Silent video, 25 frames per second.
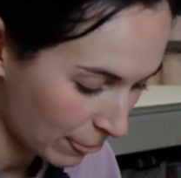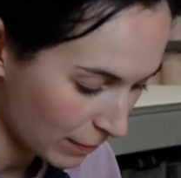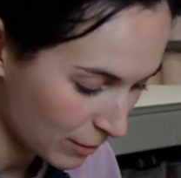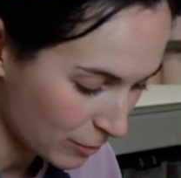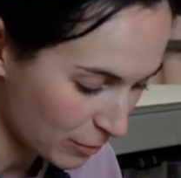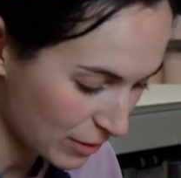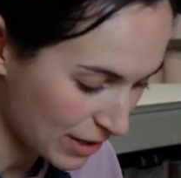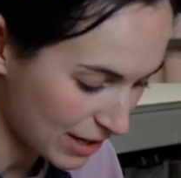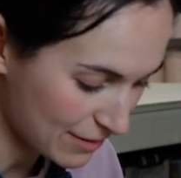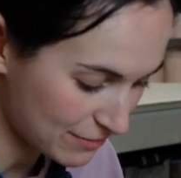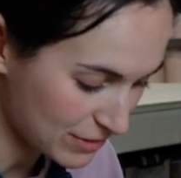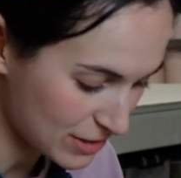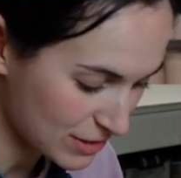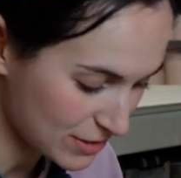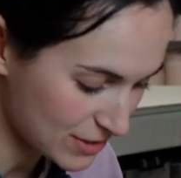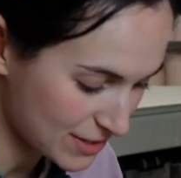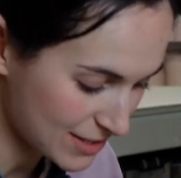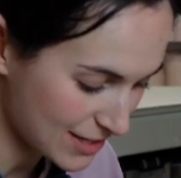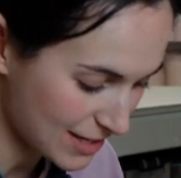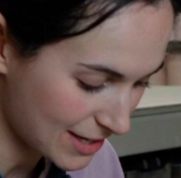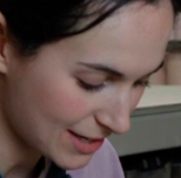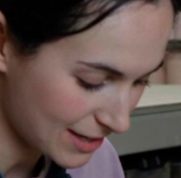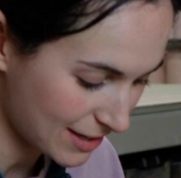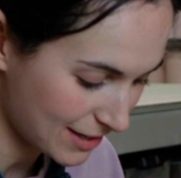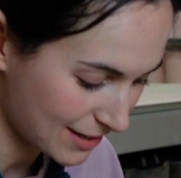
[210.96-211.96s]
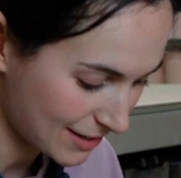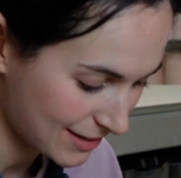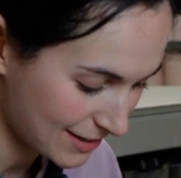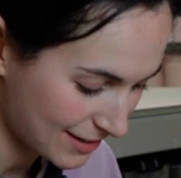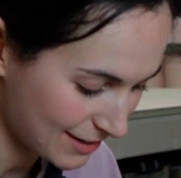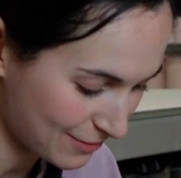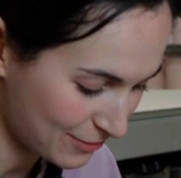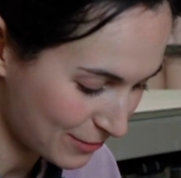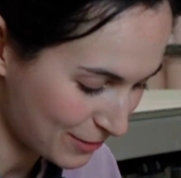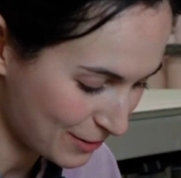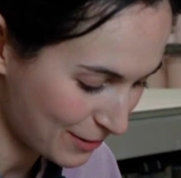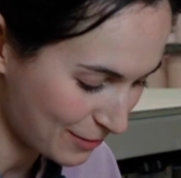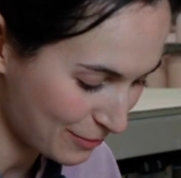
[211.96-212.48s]
Whenever you see,
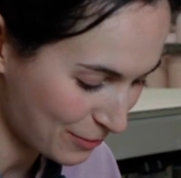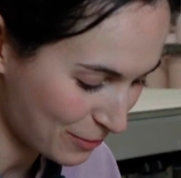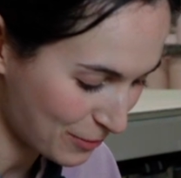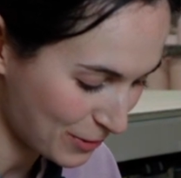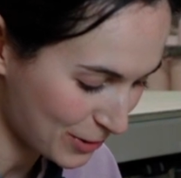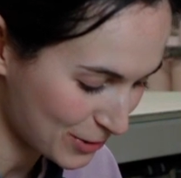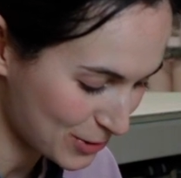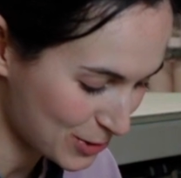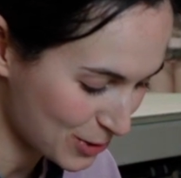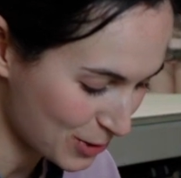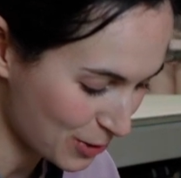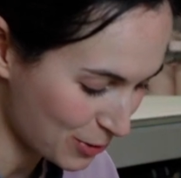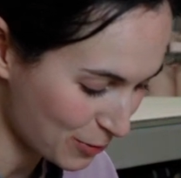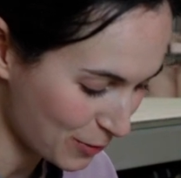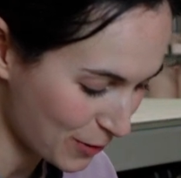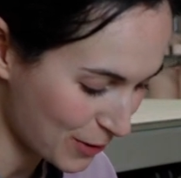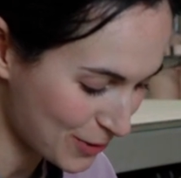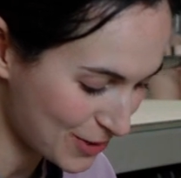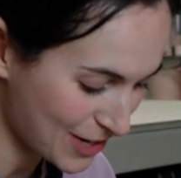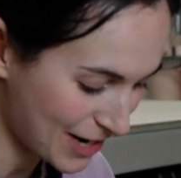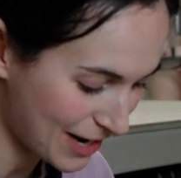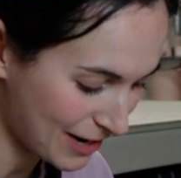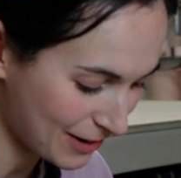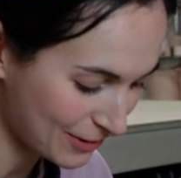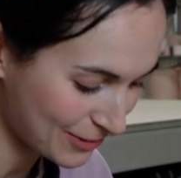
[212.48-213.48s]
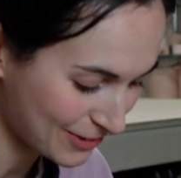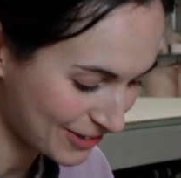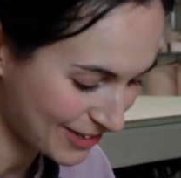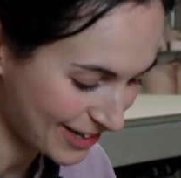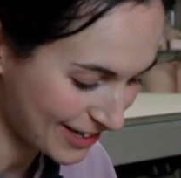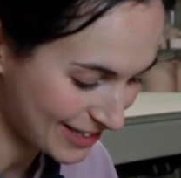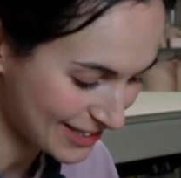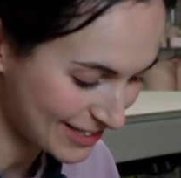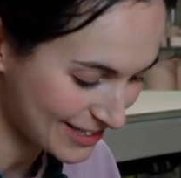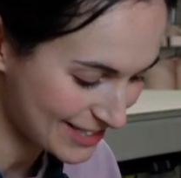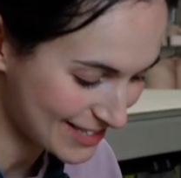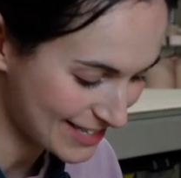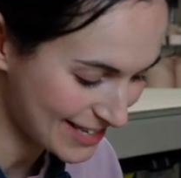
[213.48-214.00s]
if you ever watch the throwdown
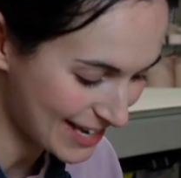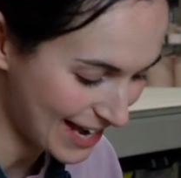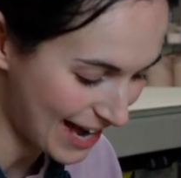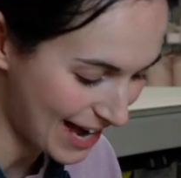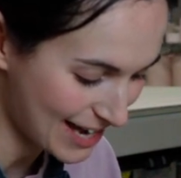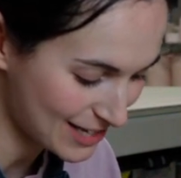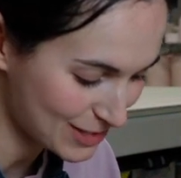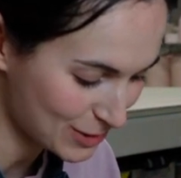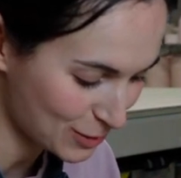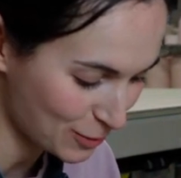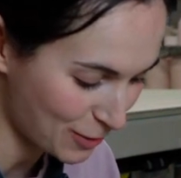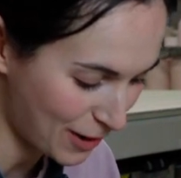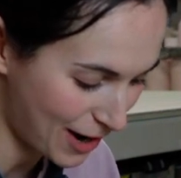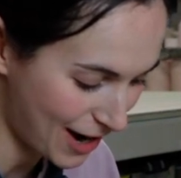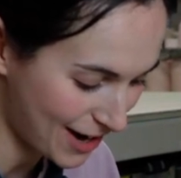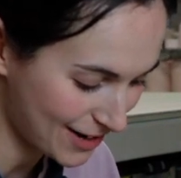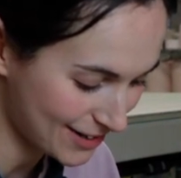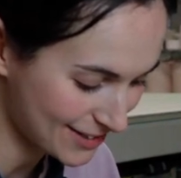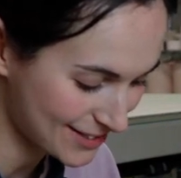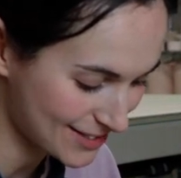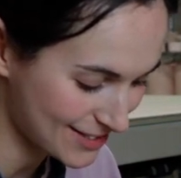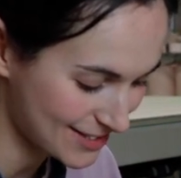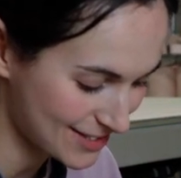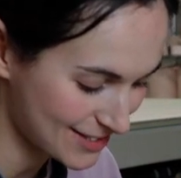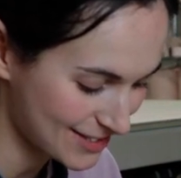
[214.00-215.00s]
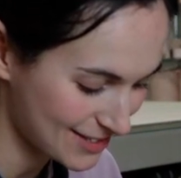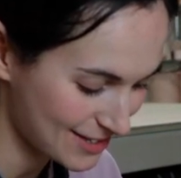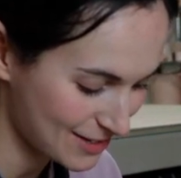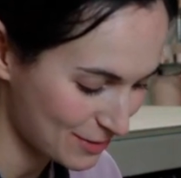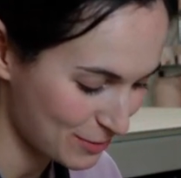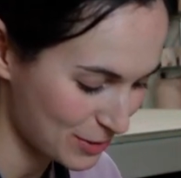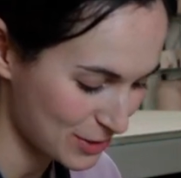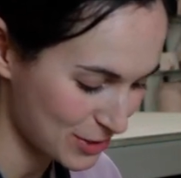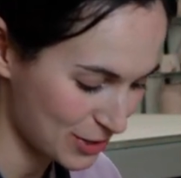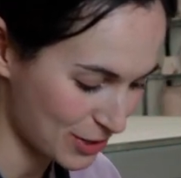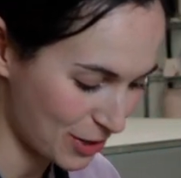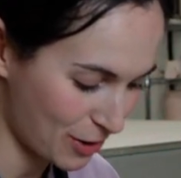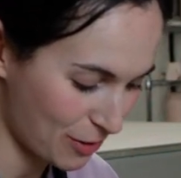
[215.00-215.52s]
and you see S cracks
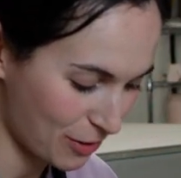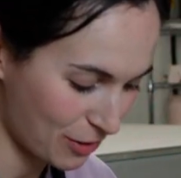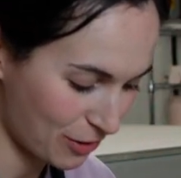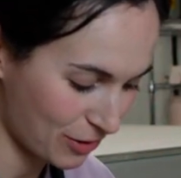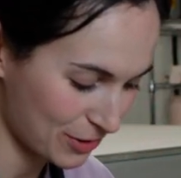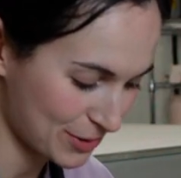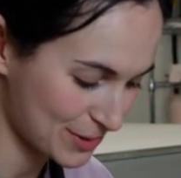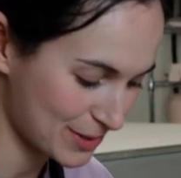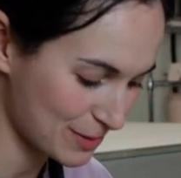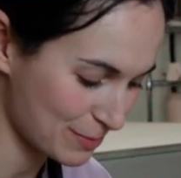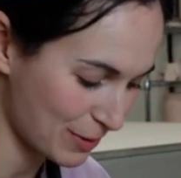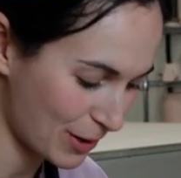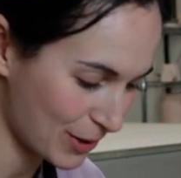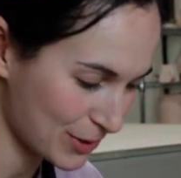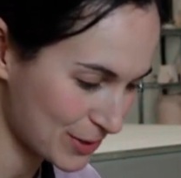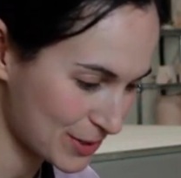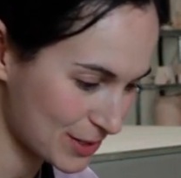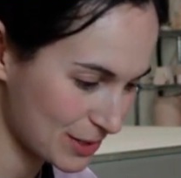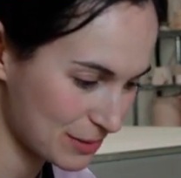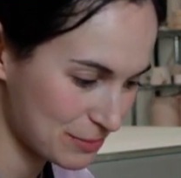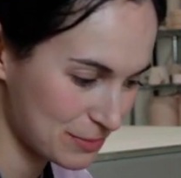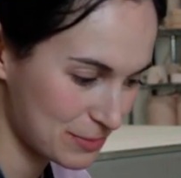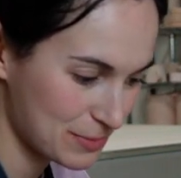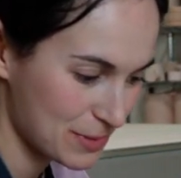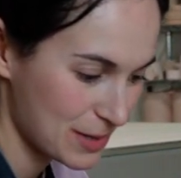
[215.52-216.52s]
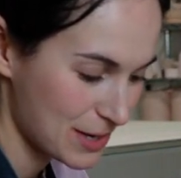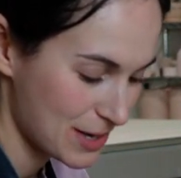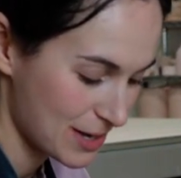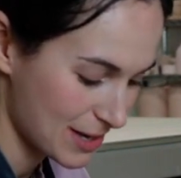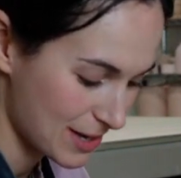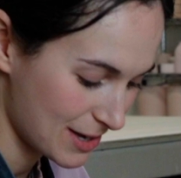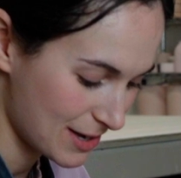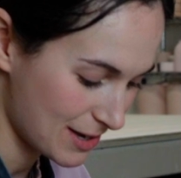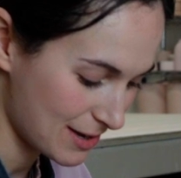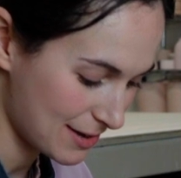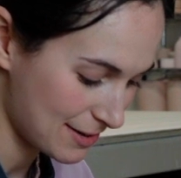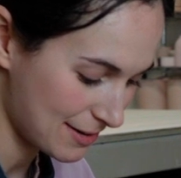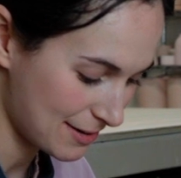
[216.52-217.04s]
which go across the bottom,
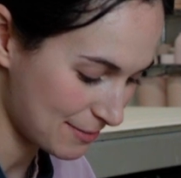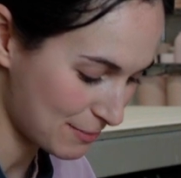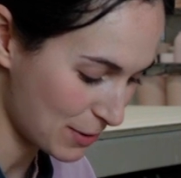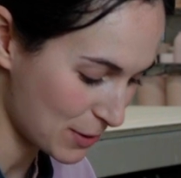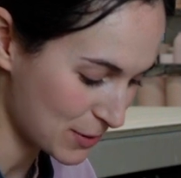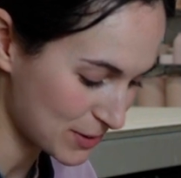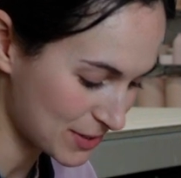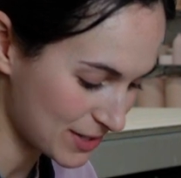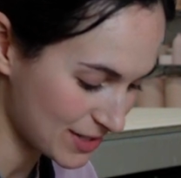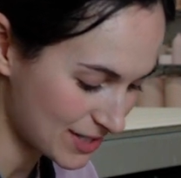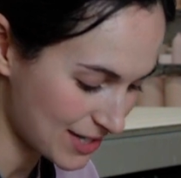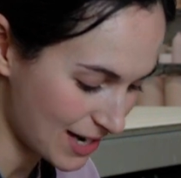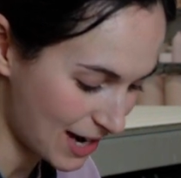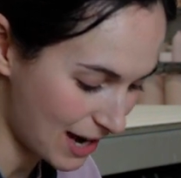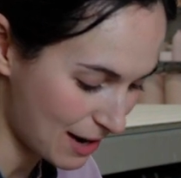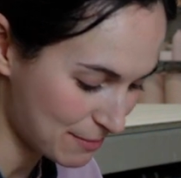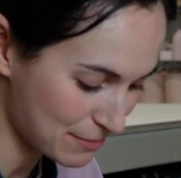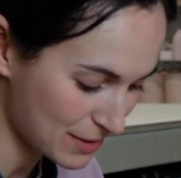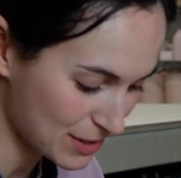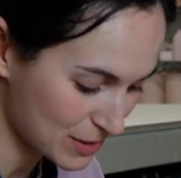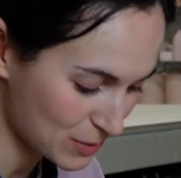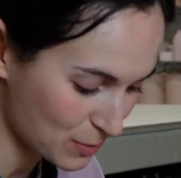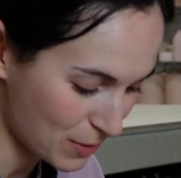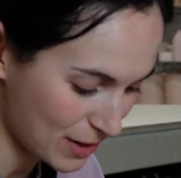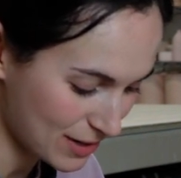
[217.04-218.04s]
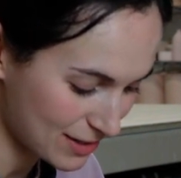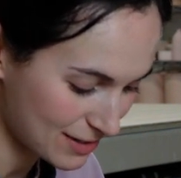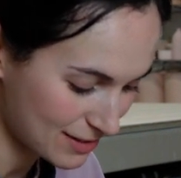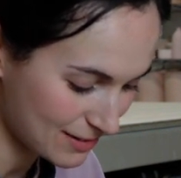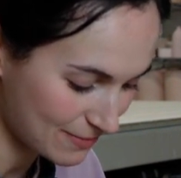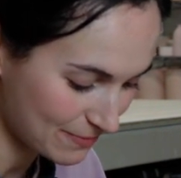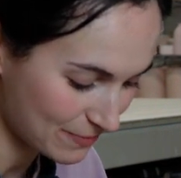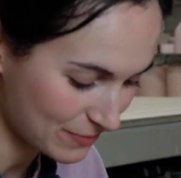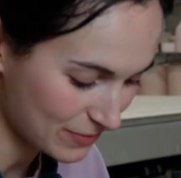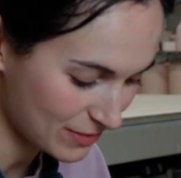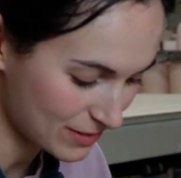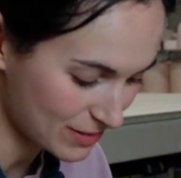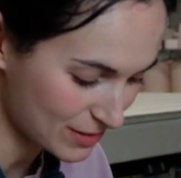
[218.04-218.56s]
and most of the time that's when
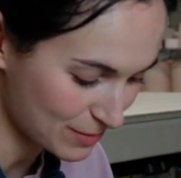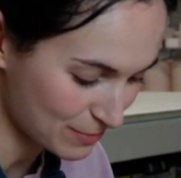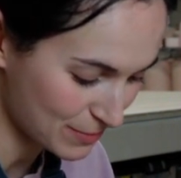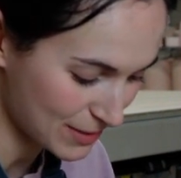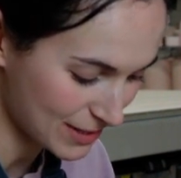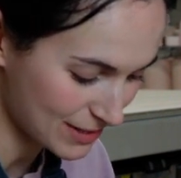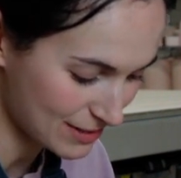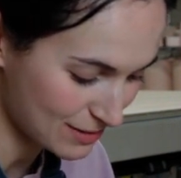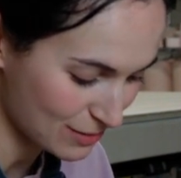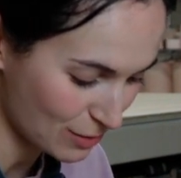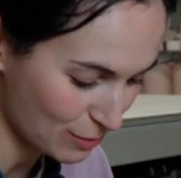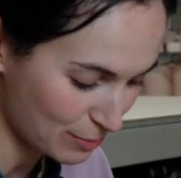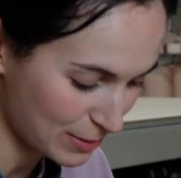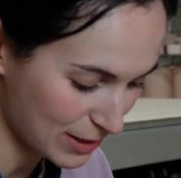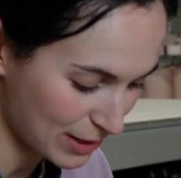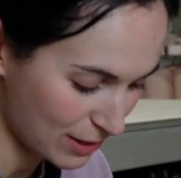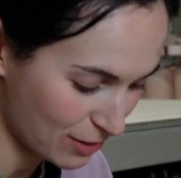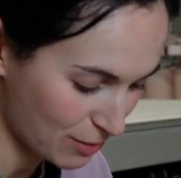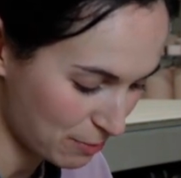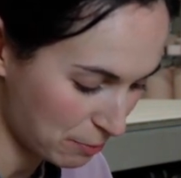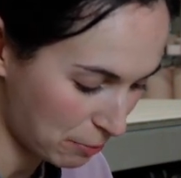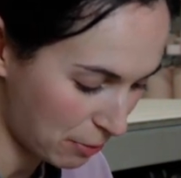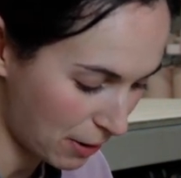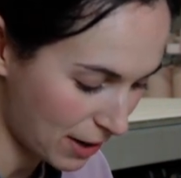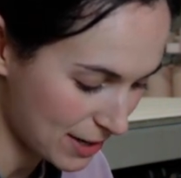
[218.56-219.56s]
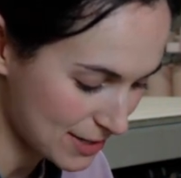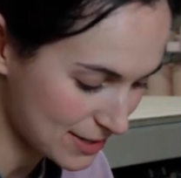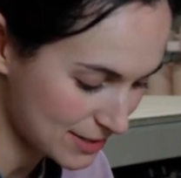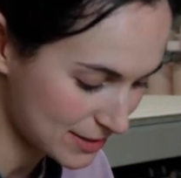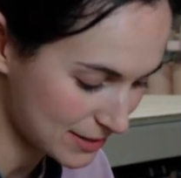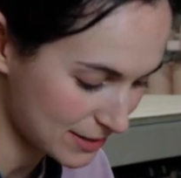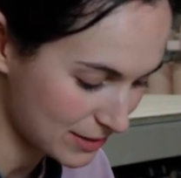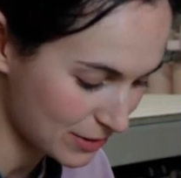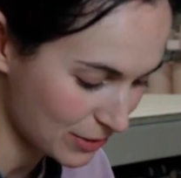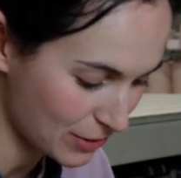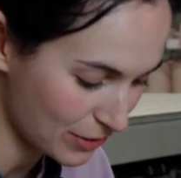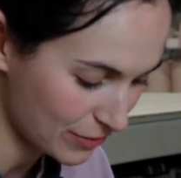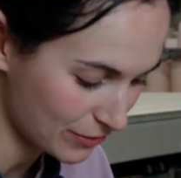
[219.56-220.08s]
something's not been compressed
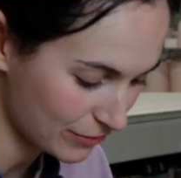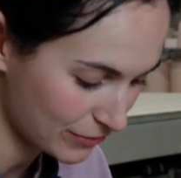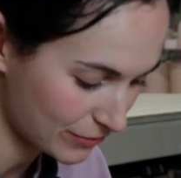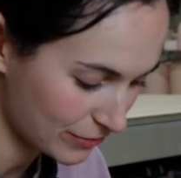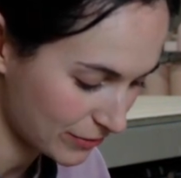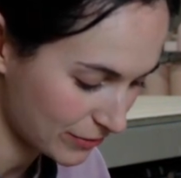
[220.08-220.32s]
enough.